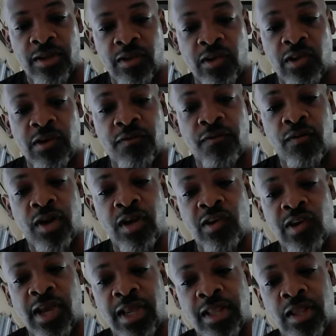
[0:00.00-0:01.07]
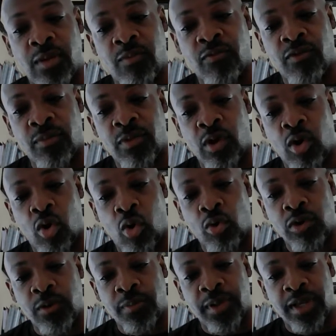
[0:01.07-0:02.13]
differentiate them from the
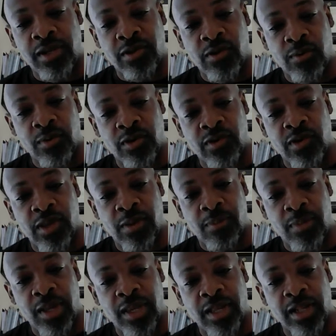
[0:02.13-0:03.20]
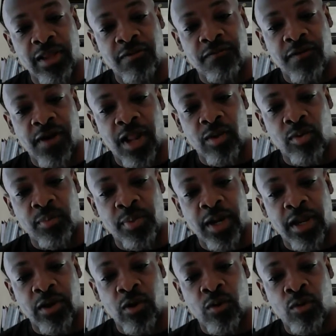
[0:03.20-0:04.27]
older Platonists immediately following
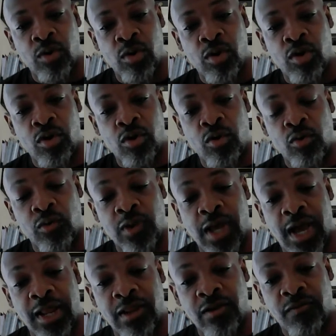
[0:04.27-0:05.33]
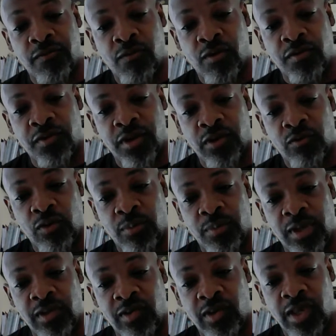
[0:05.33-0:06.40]
Plato, who died in the 4th century
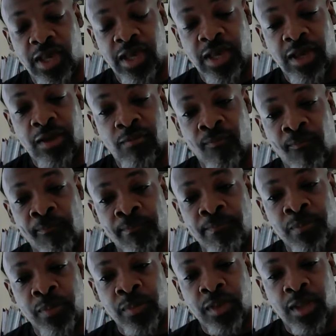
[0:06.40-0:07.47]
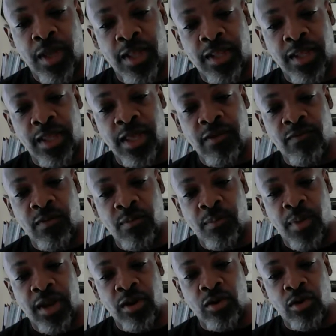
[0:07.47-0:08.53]
BCE, and the even
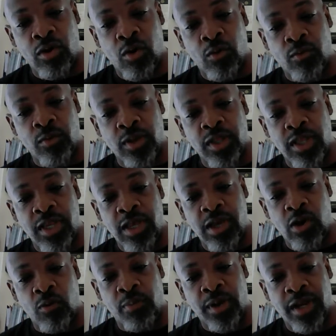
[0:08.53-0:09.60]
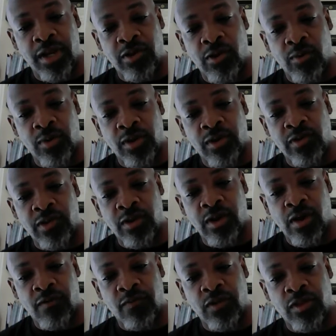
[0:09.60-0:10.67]
better known Neoplatonists
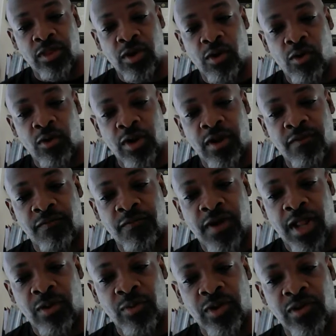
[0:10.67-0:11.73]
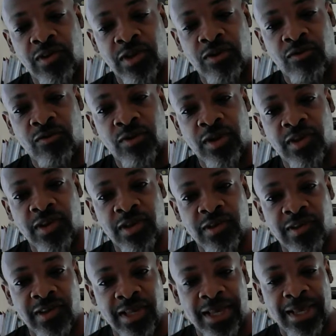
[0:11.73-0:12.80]
of the 3rd and following centuries
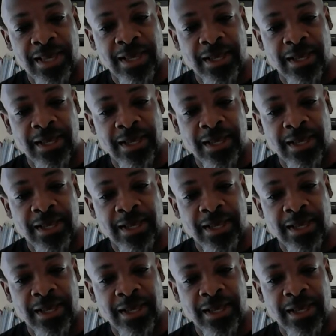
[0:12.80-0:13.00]
CE.